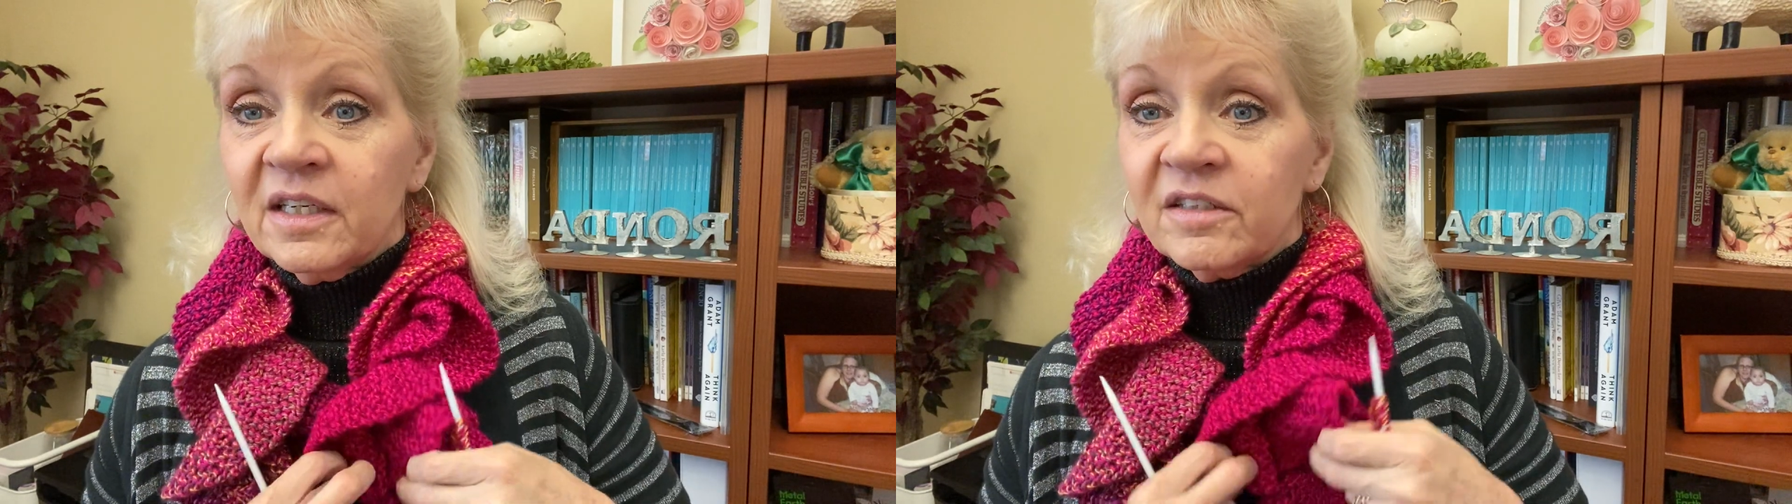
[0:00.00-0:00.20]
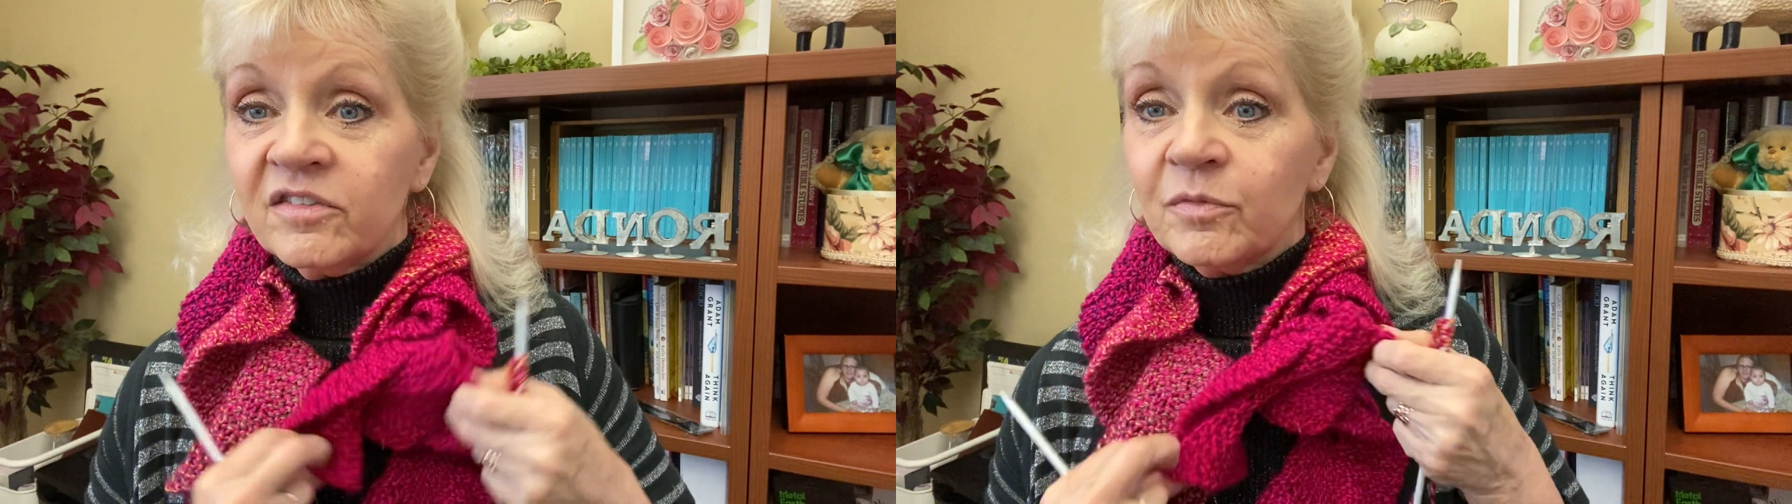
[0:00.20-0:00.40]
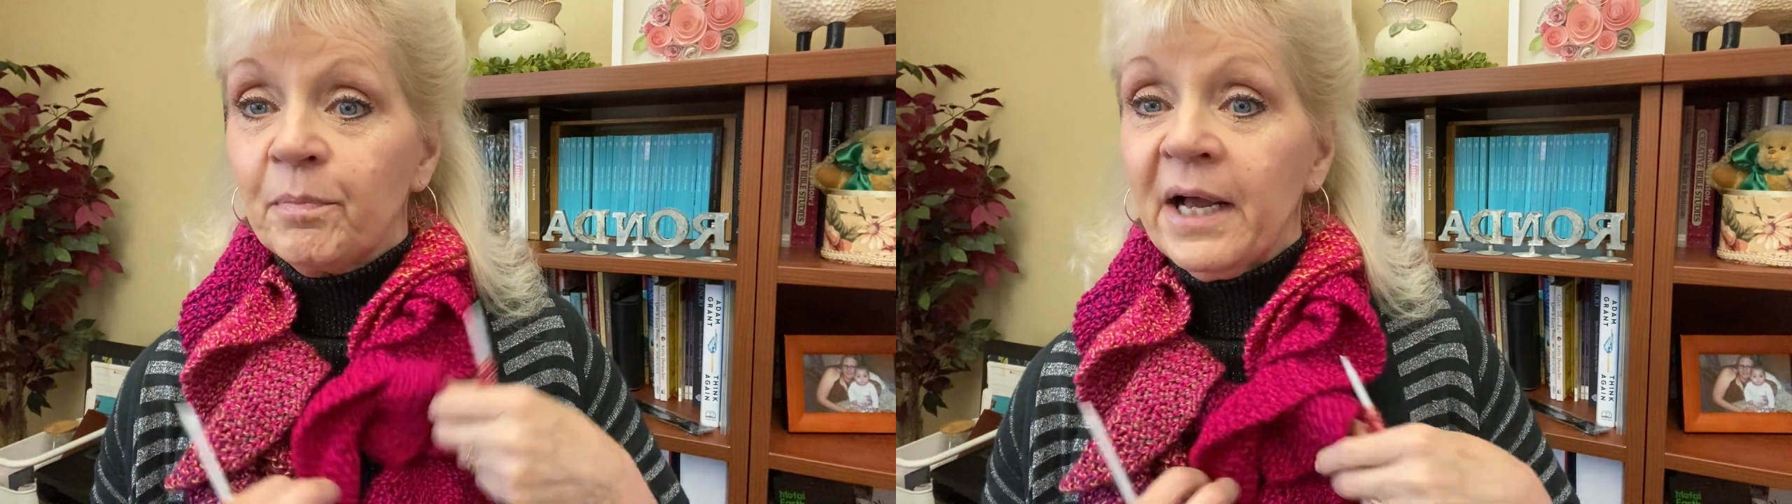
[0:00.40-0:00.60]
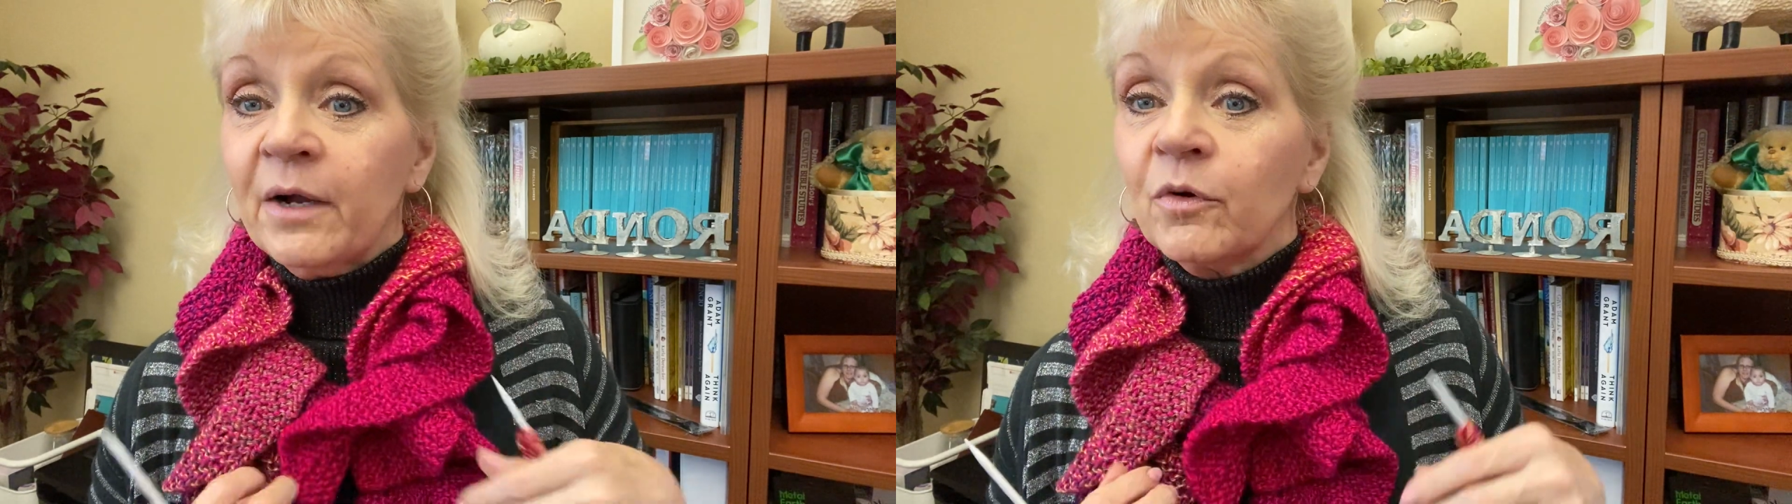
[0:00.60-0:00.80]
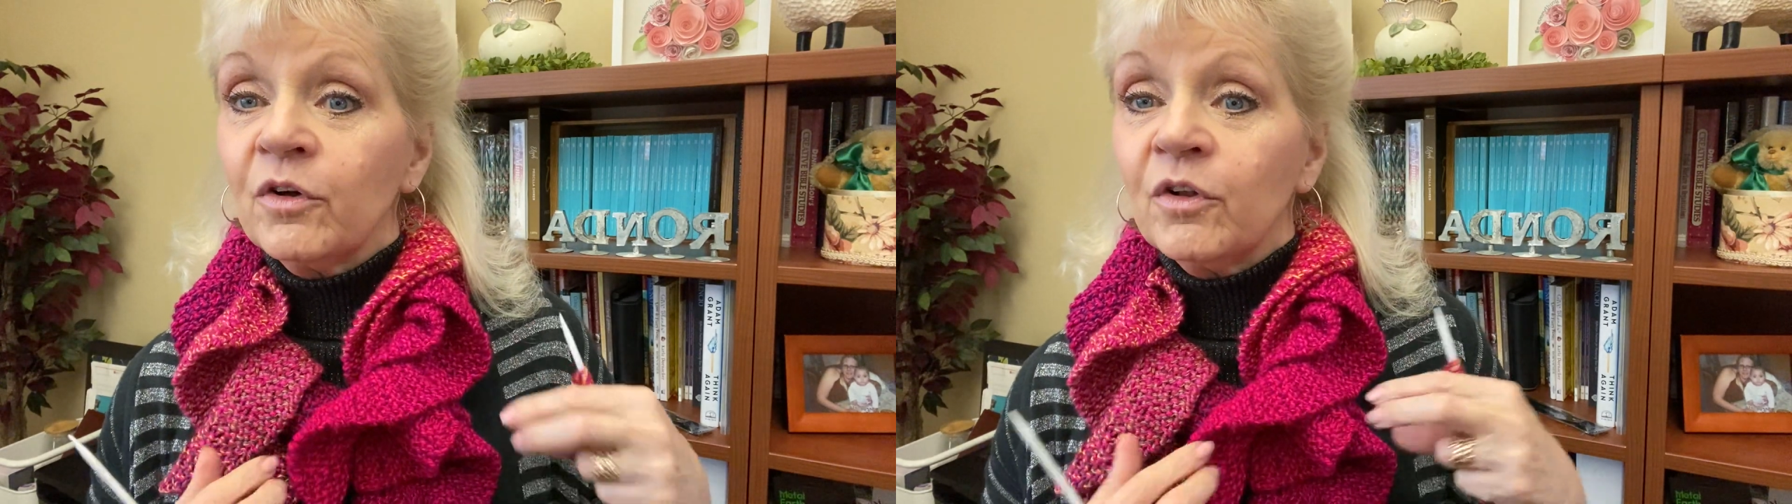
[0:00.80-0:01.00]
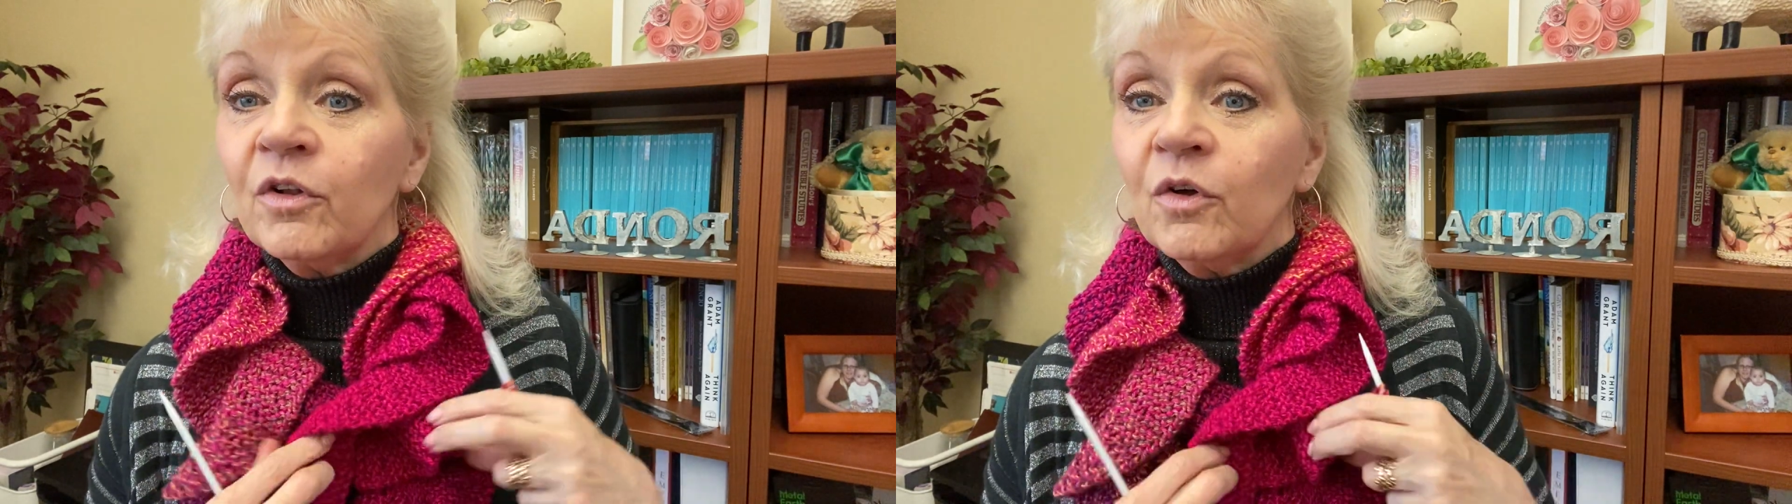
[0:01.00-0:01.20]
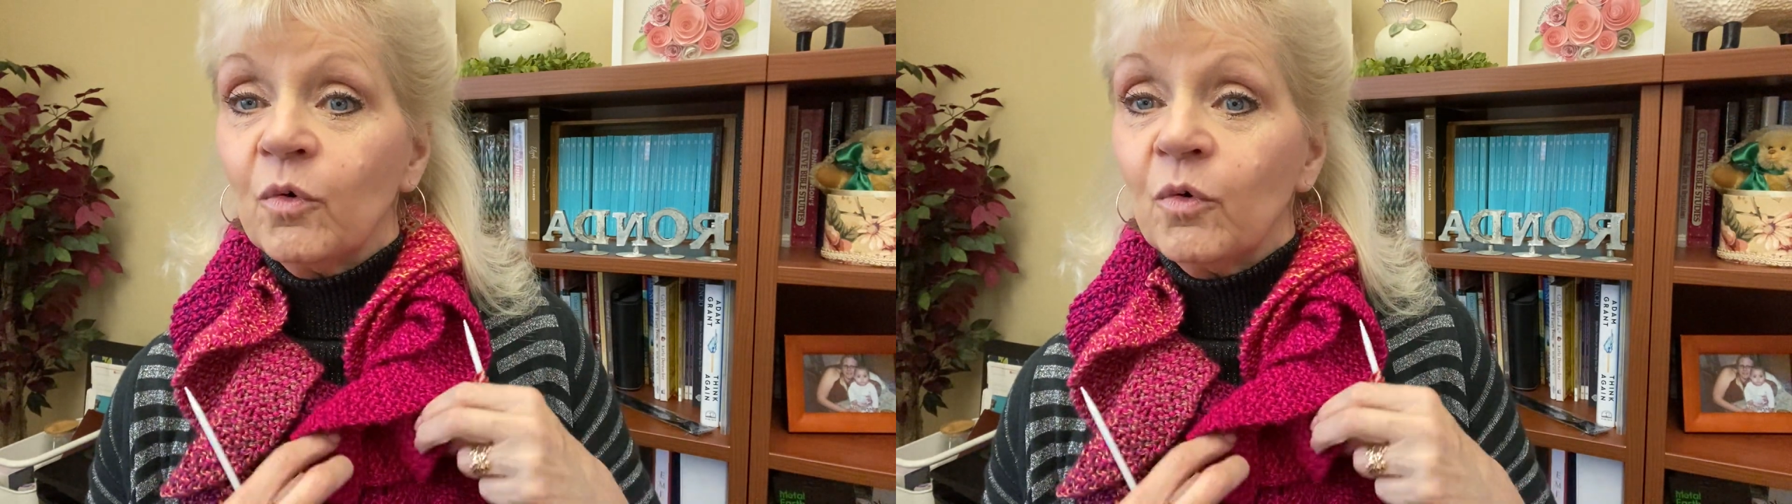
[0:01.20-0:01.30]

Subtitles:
spiral,